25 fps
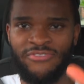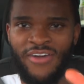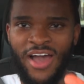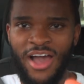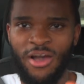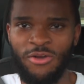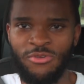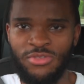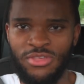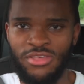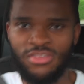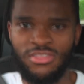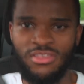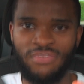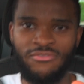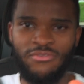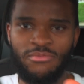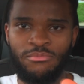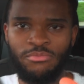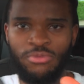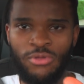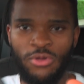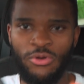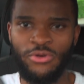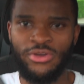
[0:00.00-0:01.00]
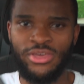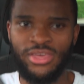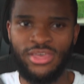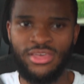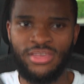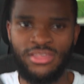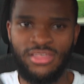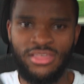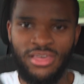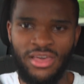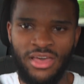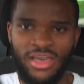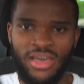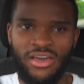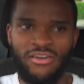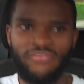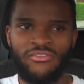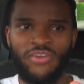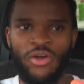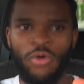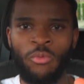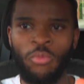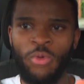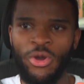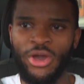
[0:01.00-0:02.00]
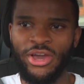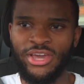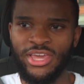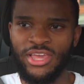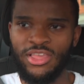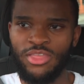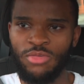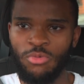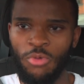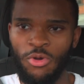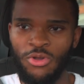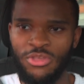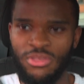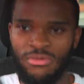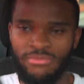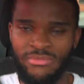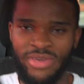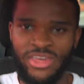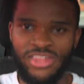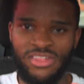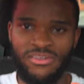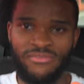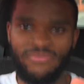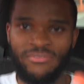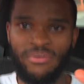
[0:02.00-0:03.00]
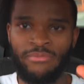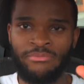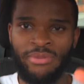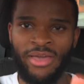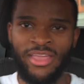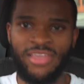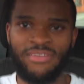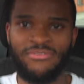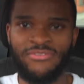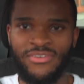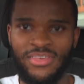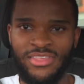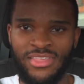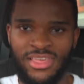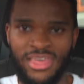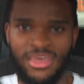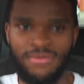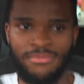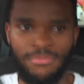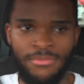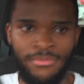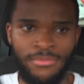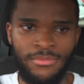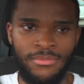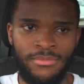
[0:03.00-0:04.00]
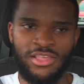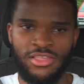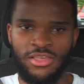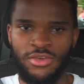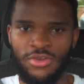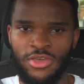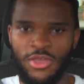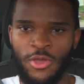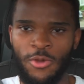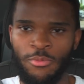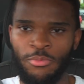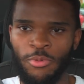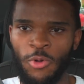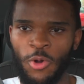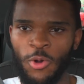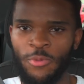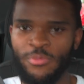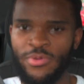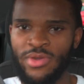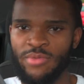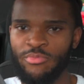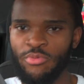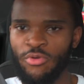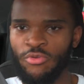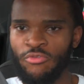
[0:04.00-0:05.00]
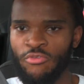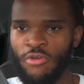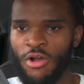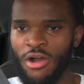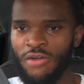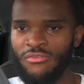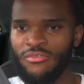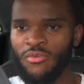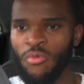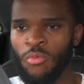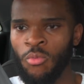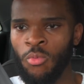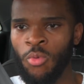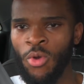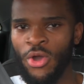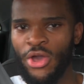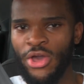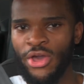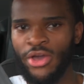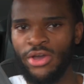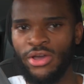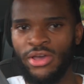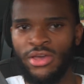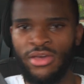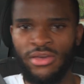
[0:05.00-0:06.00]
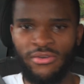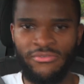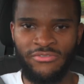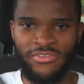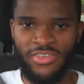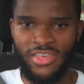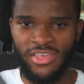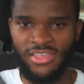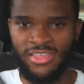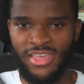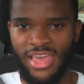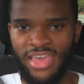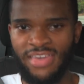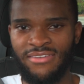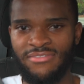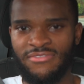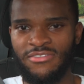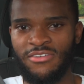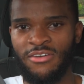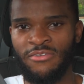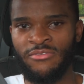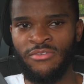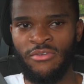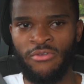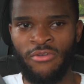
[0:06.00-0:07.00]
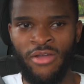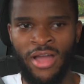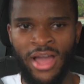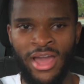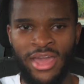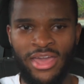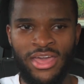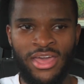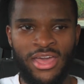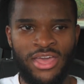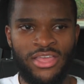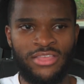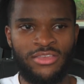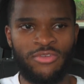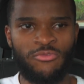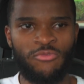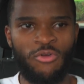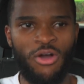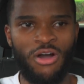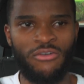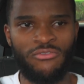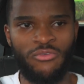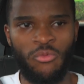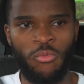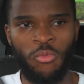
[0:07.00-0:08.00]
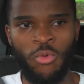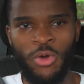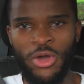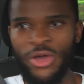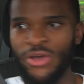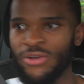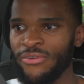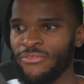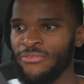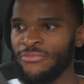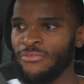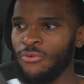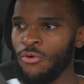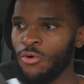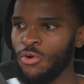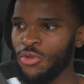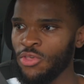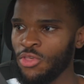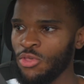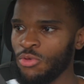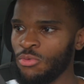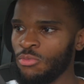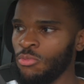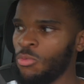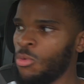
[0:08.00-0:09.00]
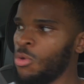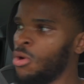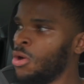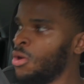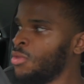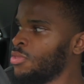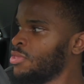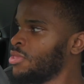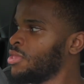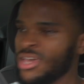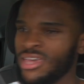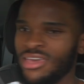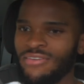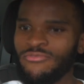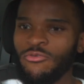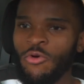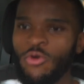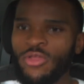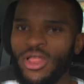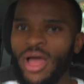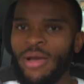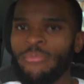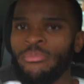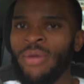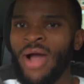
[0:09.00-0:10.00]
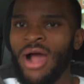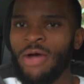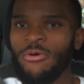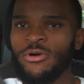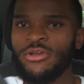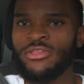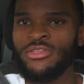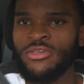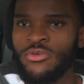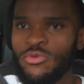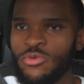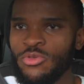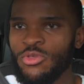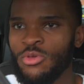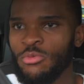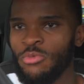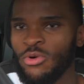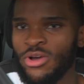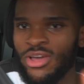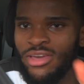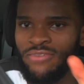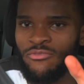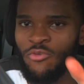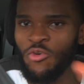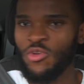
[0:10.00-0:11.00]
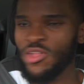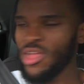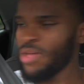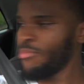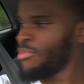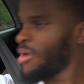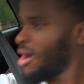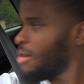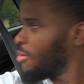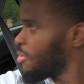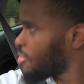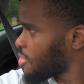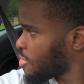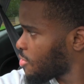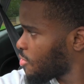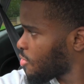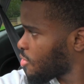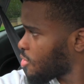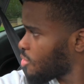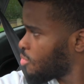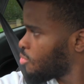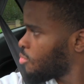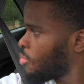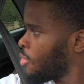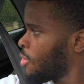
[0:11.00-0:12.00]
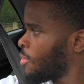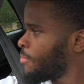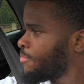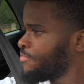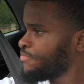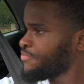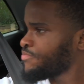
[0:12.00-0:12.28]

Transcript: thousands of employees that are working towards a mission that benefits him. And so, you know, poor people would rather work for the safety of it, right? They'd rather work for someone and give all that power to someone, give all their power to someone,